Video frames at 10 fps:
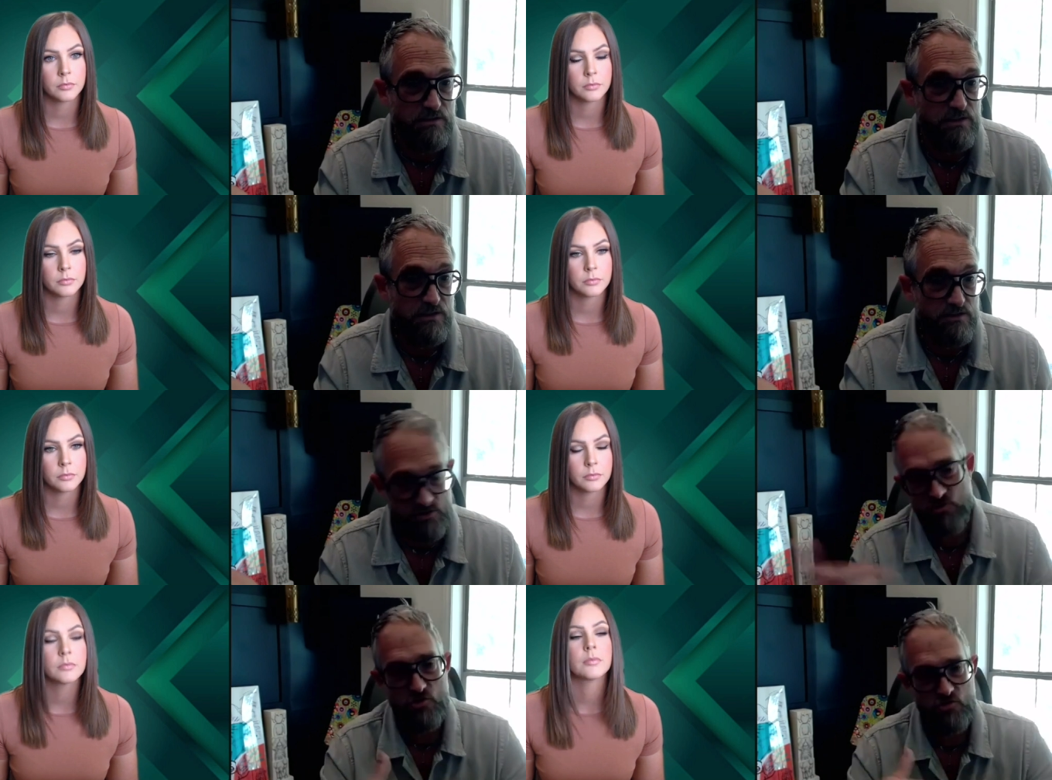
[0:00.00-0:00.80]
Speaker 1: because it
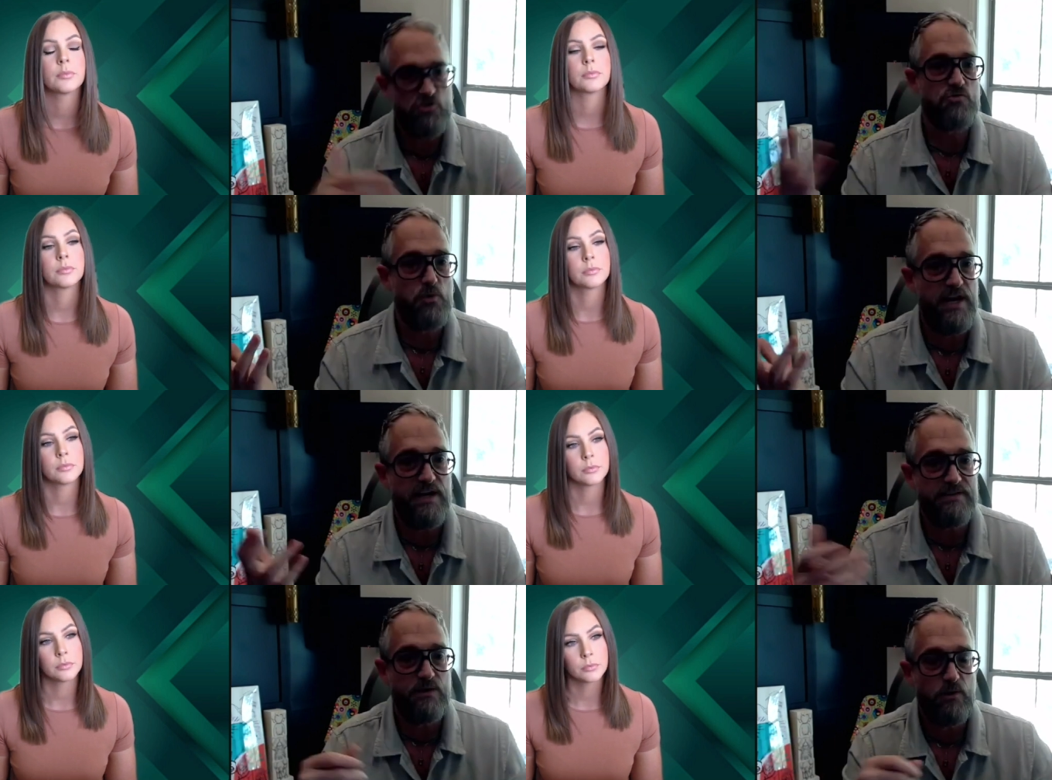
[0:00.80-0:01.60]
shouldn't just react that
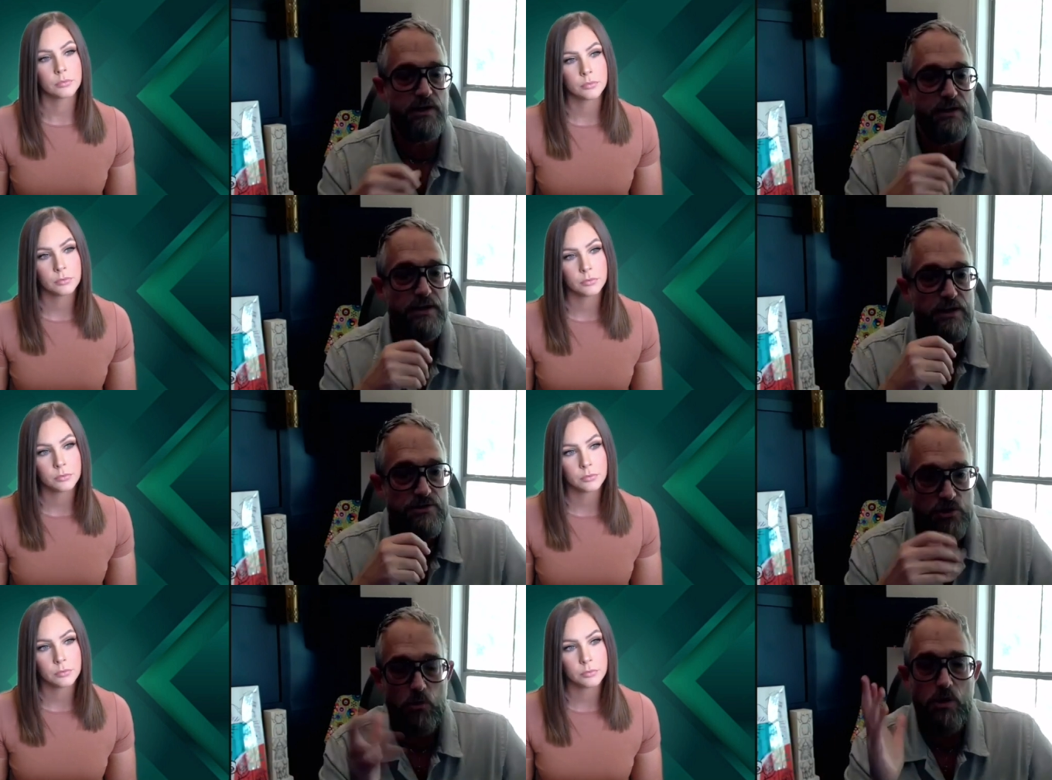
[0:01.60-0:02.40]
way.
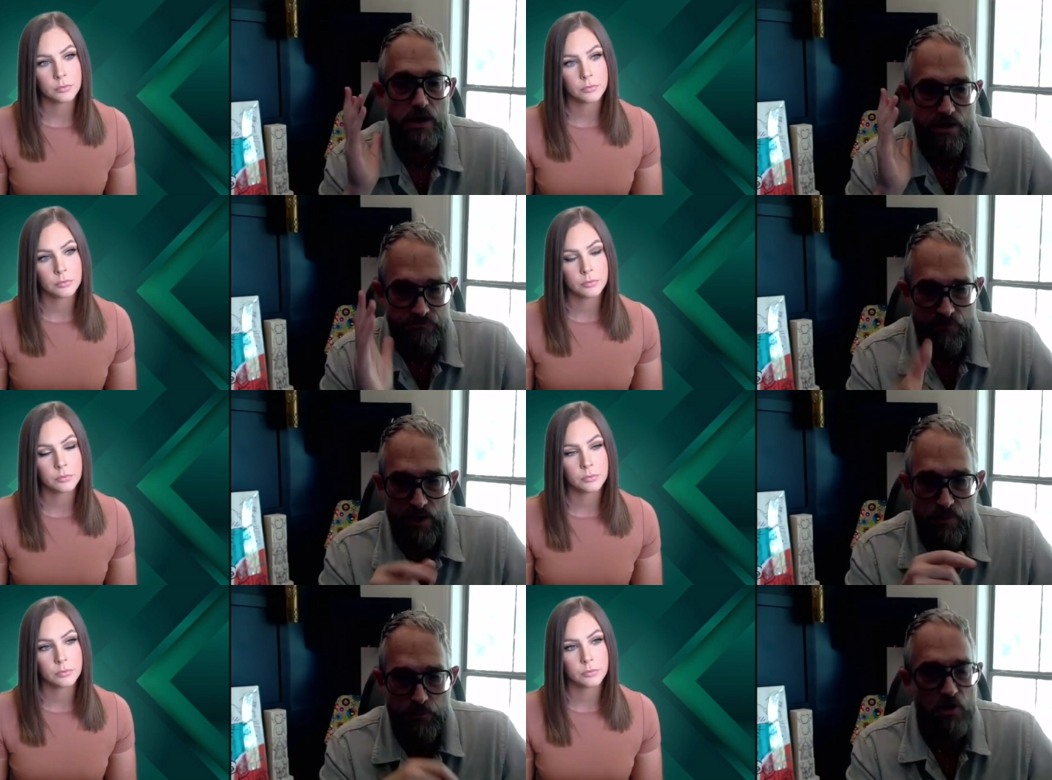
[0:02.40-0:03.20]
So if I'm a
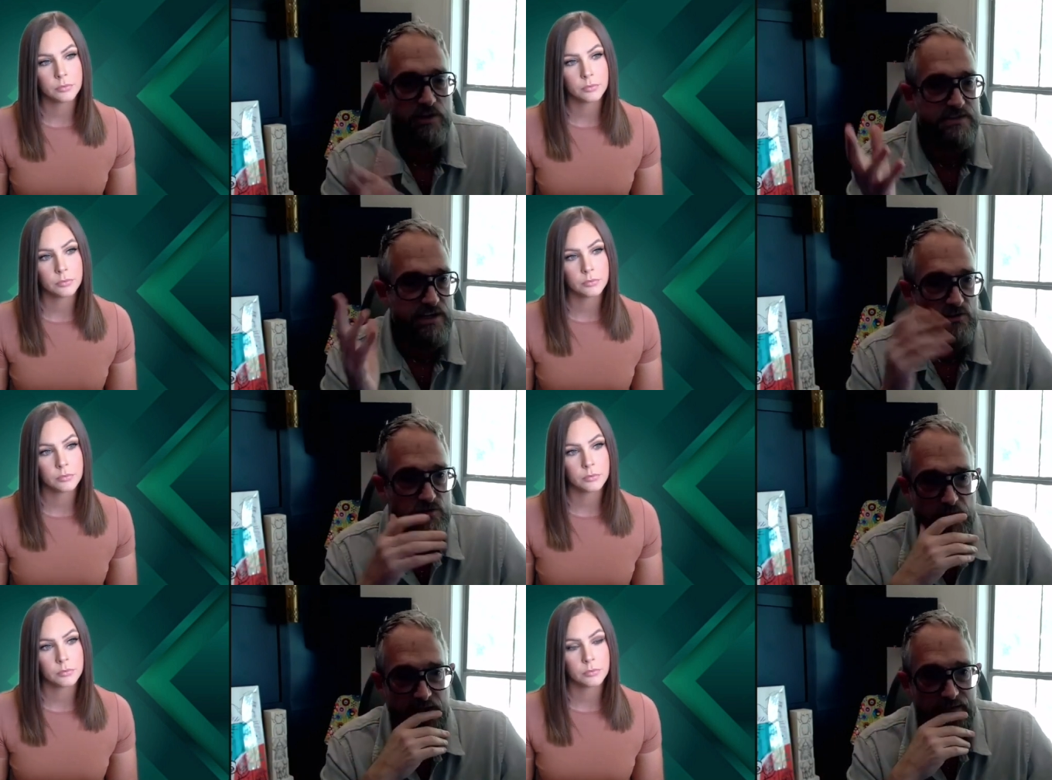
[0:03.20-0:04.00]
bull, it tells
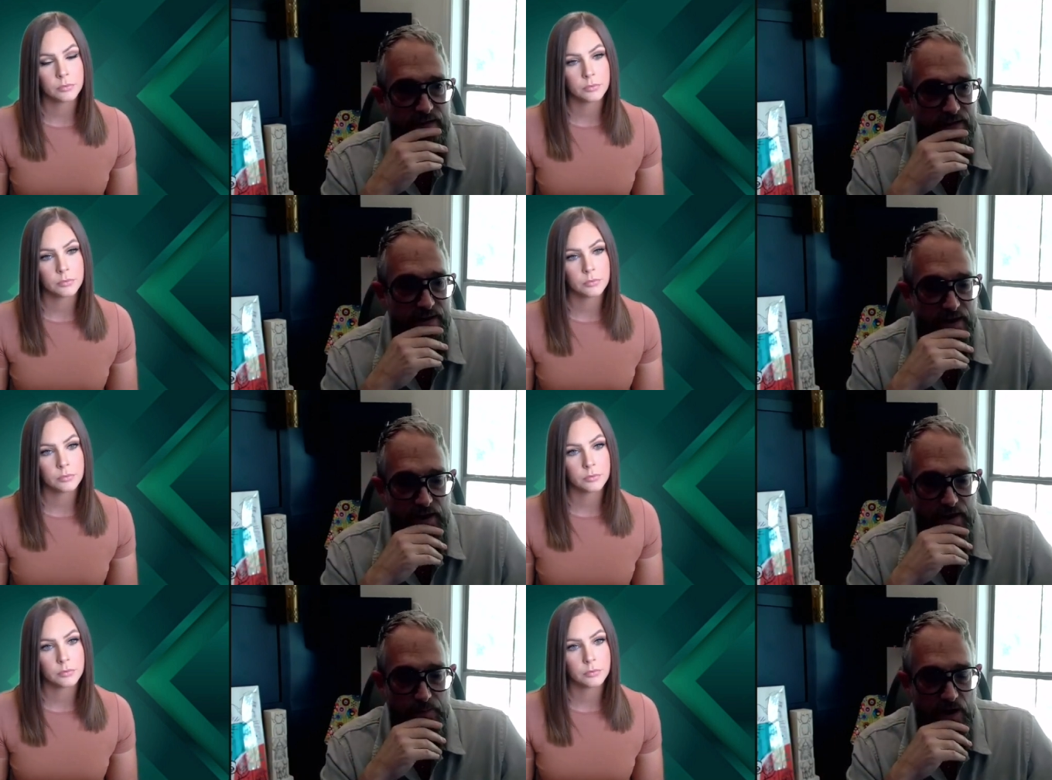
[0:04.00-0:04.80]
me
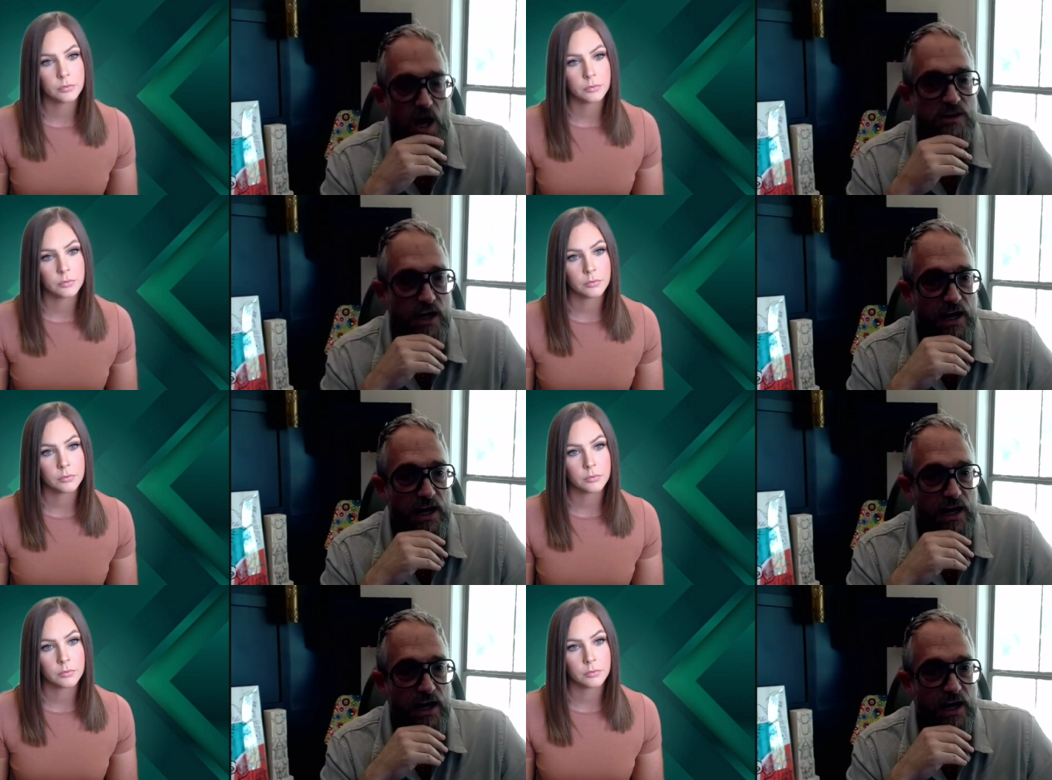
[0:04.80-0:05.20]
um, a lot.